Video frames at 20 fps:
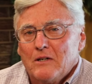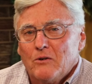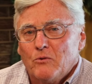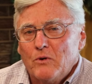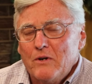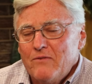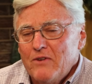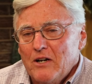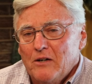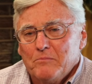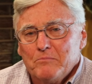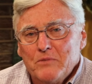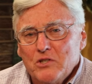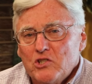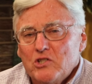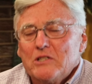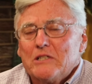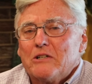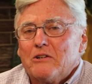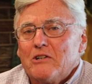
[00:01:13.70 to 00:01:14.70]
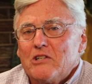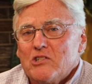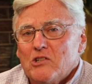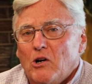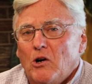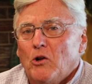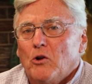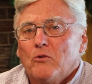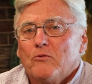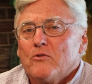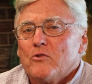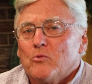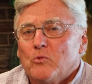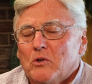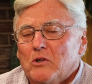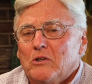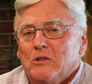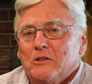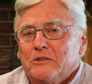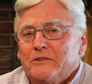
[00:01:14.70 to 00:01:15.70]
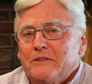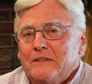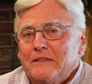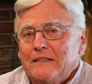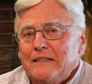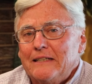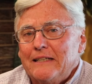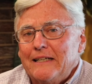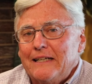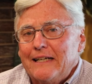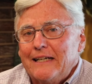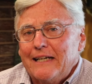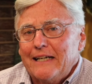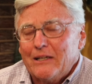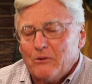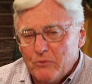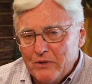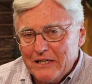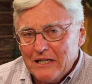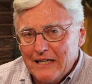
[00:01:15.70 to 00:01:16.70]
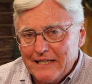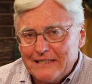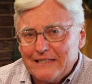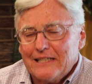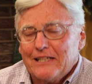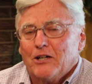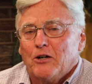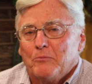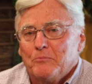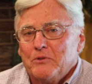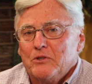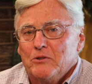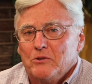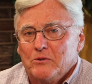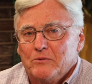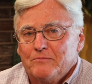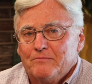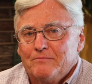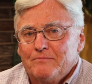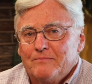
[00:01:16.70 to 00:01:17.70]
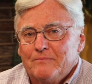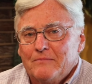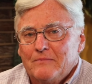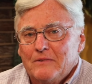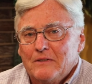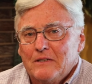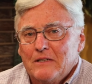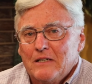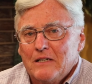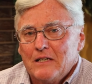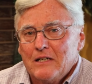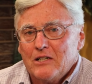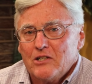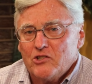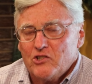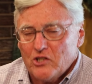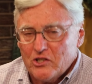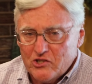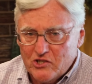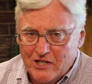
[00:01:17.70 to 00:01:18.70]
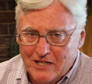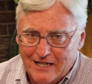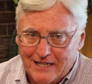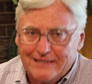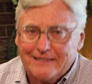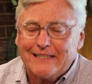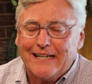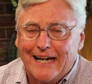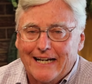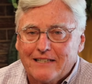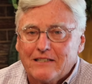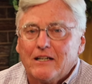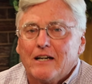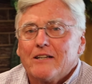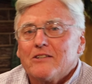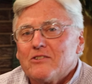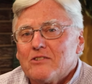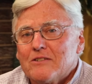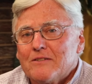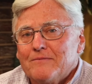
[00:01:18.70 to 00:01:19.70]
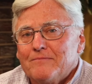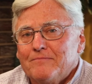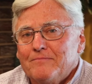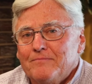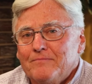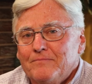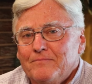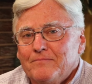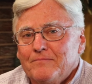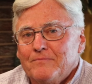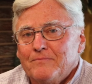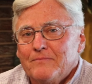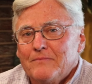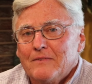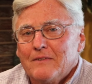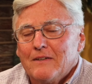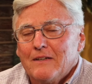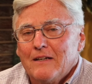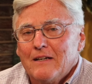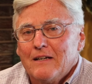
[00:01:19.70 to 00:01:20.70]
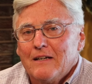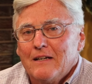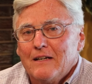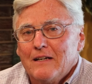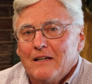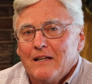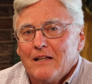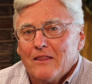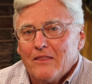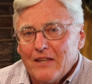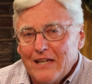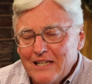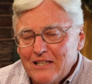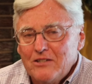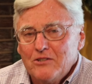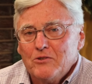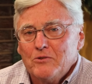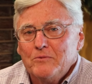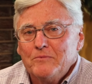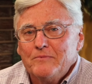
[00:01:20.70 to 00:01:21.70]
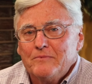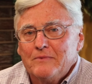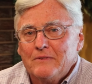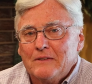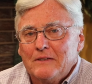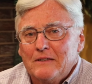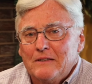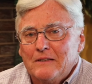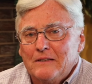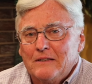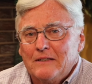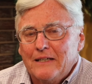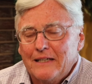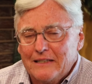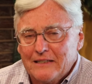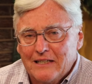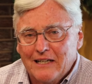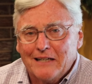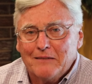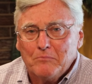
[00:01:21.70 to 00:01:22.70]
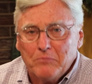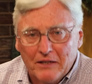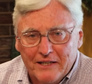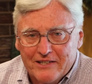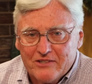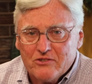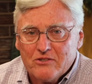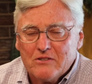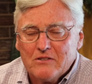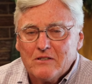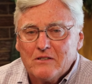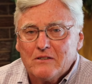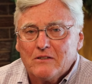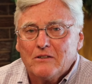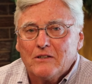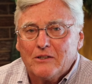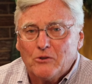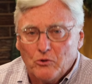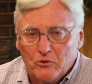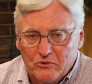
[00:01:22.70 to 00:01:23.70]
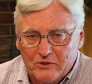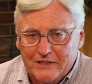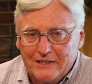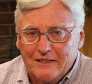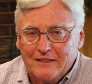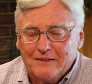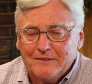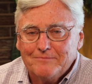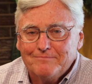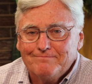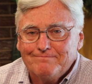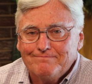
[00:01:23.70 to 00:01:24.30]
We've helped missionaries all over the world, and we'd like to help you. Just contact us. Thank you, and God bless Korea.